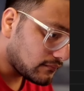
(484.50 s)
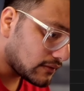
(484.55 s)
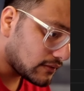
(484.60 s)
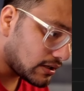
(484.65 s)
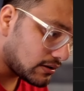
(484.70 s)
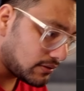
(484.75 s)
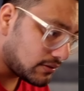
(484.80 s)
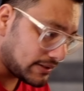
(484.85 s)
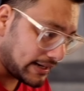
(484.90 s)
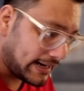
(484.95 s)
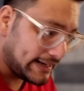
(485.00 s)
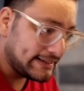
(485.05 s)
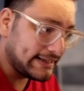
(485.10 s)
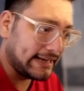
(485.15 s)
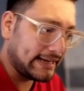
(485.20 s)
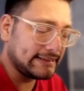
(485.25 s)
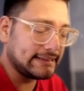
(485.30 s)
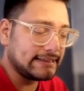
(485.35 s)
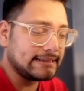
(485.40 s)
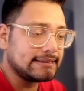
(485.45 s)
right?
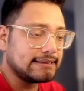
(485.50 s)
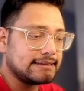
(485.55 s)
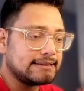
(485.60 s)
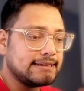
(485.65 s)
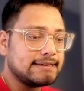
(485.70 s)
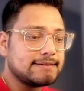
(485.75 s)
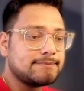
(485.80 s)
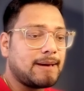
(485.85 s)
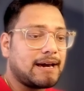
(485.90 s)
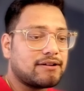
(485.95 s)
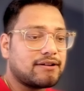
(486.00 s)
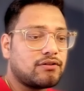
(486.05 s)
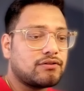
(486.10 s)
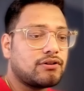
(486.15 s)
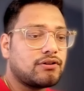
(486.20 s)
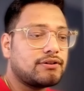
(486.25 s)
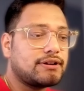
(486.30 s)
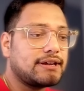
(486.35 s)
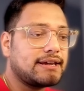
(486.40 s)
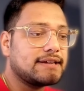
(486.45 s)
And in this
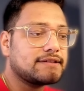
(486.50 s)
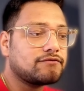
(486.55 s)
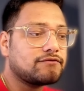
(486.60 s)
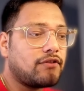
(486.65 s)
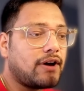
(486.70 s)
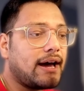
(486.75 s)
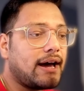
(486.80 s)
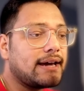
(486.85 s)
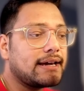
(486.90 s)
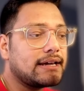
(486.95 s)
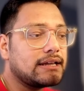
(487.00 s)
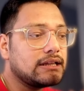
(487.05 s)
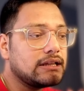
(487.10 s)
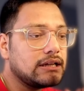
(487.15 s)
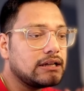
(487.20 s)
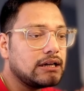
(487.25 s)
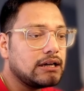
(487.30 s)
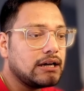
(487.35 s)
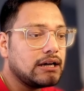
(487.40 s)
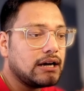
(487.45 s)
background.ts file,
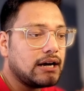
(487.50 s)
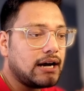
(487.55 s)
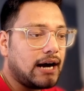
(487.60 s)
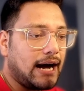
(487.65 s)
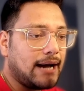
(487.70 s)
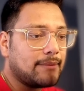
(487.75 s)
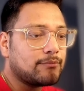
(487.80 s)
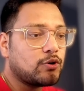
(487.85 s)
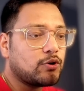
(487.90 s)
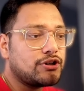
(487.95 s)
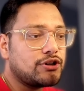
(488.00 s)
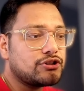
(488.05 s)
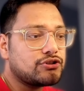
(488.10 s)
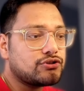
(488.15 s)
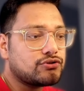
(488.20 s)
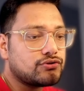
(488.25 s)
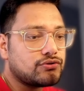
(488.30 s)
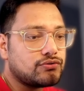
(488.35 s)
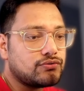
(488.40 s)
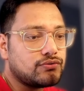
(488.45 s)
I'm going
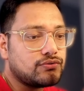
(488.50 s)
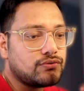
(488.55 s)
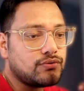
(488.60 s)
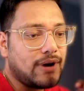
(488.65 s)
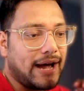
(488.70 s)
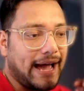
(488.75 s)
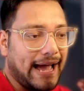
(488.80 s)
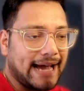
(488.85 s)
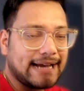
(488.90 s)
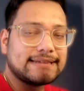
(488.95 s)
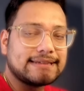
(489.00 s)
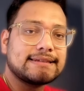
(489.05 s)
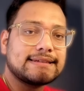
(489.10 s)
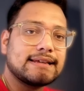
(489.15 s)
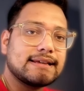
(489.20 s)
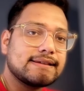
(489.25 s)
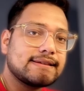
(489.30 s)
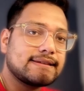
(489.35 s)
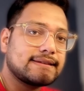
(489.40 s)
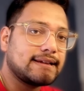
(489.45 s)
to
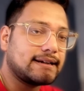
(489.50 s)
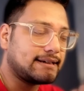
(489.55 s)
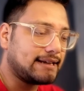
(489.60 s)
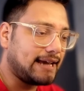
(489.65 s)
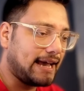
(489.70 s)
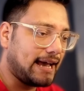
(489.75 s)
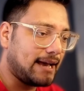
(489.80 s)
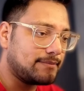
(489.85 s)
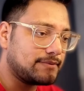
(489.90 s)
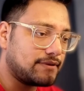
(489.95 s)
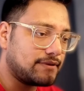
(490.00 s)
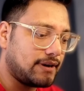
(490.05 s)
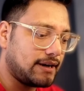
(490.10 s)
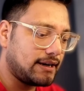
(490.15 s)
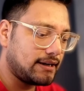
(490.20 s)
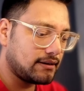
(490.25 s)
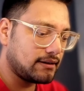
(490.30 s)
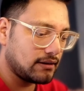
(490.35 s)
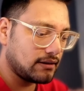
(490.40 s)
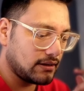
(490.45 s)
access the tabs,
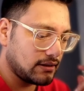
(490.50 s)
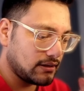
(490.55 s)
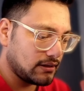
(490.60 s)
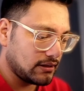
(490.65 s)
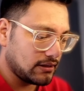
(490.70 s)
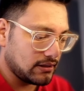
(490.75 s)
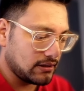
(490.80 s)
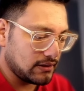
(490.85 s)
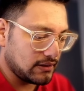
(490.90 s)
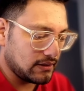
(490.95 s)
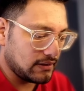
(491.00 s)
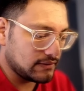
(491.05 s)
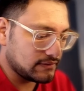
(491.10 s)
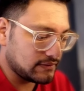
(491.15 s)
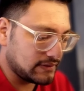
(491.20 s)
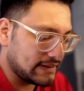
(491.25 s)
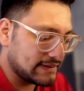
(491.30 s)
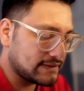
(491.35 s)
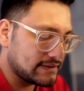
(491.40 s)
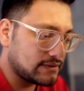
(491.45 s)
right? So
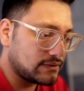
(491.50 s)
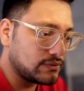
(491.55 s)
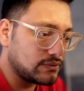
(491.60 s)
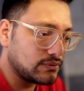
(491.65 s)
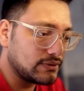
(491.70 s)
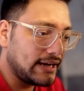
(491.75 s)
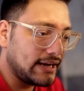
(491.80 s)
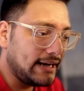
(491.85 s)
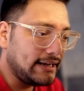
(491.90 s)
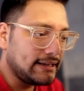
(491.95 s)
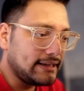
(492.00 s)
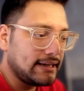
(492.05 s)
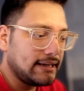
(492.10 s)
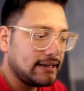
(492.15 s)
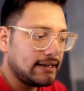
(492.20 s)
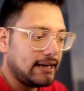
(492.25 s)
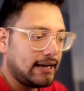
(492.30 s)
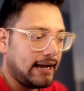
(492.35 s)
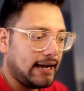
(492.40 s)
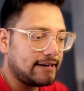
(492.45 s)
let's do that.
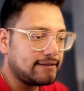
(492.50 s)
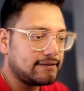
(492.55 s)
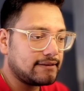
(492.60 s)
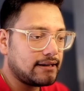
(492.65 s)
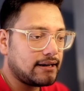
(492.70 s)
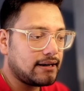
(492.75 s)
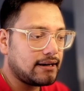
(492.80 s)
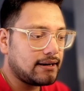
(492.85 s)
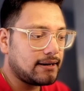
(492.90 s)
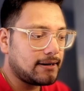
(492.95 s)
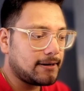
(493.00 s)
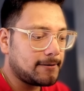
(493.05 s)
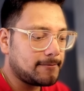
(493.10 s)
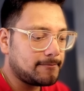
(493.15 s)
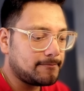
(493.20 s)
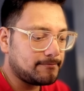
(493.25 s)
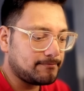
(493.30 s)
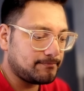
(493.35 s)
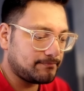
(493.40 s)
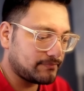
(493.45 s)
And
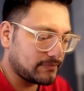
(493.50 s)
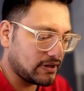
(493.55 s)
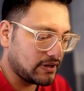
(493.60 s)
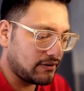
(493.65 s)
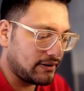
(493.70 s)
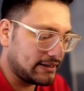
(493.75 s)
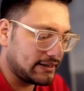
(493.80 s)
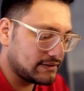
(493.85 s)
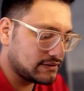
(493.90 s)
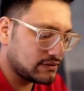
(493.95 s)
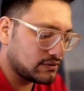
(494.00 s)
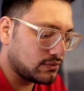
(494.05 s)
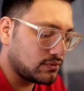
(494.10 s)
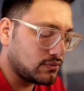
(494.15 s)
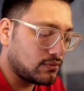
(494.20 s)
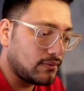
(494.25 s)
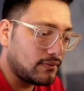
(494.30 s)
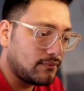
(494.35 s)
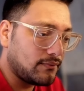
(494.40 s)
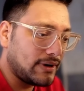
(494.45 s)
all right,
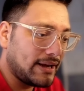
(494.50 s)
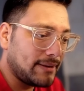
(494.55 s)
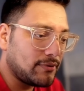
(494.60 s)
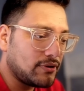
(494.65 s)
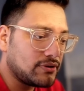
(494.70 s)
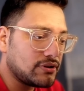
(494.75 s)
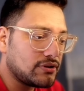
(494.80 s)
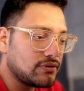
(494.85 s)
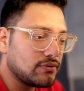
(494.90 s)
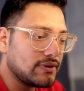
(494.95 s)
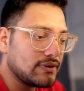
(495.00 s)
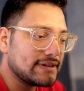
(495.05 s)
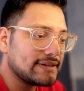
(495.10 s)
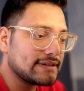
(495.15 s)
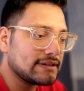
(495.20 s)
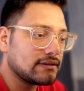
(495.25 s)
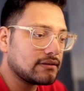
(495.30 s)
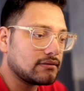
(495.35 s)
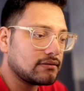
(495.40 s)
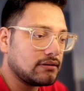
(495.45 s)
so what I'm going to do
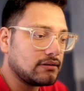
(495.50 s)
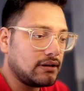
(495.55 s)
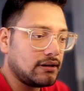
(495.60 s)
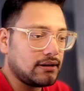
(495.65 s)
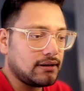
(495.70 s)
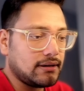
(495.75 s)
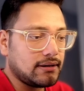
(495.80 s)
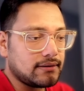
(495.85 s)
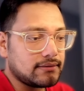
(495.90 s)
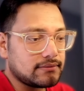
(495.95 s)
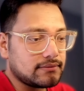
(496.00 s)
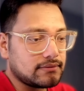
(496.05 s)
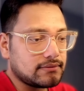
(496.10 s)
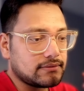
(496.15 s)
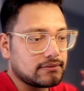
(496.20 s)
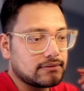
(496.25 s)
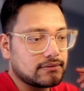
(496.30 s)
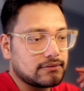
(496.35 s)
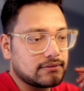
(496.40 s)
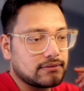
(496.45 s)
is going
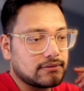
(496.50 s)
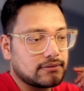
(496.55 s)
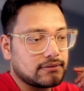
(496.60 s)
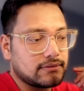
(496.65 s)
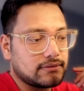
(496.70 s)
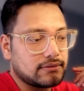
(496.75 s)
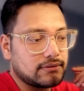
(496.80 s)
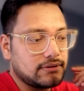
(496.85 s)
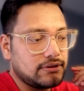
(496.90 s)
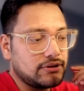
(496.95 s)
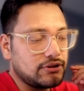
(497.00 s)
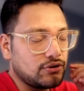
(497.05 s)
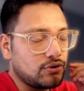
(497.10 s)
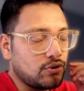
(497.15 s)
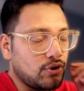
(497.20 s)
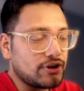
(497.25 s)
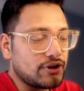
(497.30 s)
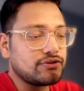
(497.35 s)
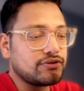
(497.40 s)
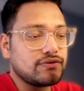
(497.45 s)

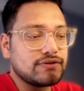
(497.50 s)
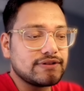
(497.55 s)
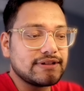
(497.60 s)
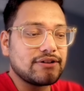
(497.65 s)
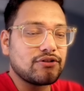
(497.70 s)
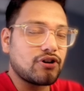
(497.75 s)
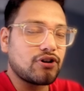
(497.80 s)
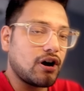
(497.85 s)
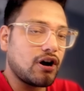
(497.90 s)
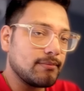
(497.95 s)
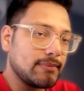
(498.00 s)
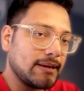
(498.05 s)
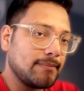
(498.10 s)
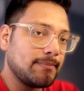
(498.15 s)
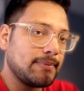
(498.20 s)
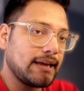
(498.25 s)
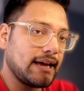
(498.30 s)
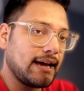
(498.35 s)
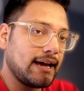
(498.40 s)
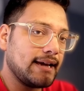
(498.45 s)
to use the Chrome
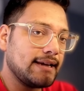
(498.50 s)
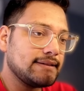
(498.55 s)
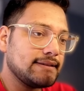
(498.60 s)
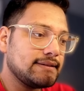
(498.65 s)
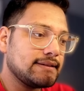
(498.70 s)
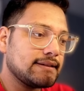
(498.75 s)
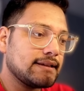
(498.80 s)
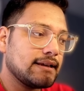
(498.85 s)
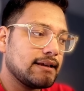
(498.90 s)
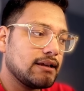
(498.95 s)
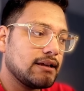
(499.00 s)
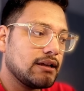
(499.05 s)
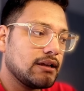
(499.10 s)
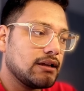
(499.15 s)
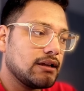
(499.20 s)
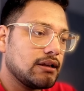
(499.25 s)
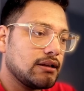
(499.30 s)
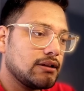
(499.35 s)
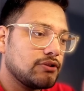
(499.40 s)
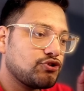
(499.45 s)
APIs
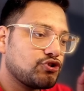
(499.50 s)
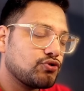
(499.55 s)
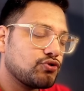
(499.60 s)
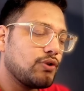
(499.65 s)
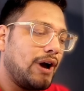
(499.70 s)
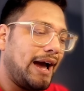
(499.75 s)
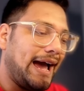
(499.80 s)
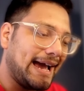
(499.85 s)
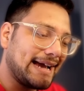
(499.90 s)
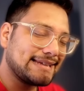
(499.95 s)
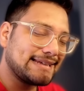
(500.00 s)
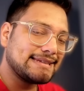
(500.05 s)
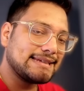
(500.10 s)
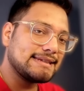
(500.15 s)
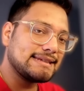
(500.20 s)
to access